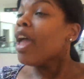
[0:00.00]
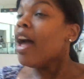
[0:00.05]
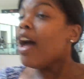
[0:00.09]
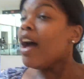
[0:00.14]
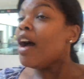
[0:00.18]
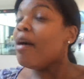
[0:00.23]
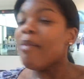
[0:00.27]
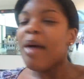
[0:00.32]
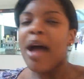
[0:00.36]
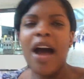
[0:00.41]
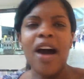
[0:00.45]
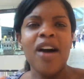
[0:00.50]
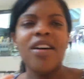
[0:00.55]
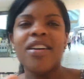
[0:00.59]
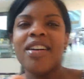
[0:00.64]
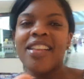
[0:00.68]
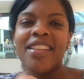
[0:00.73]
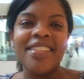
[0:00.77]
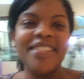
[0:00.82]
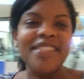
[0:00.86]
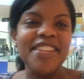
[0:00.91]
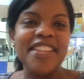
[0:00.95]
I'll
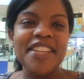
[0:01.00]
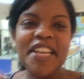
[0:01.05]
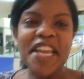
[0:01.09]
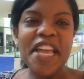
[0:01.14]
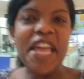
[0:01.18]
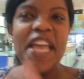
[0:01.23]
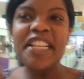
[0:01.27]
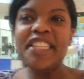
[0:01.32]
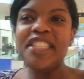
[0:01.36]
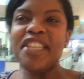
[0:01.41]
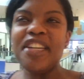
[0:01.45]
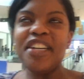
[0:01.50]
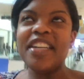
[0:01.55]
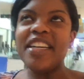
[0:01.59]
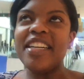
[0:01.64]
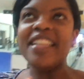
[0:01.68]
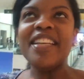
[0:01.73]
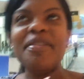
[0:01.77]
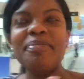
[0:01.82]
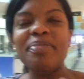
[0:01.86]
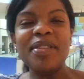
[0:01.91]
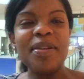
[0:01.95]
insert a
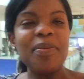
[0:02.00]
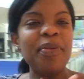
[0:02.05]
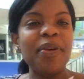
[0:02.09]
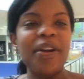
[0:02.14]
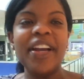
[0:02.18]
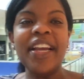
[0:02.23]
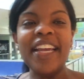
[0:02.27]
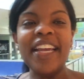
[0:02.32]
clip somewhere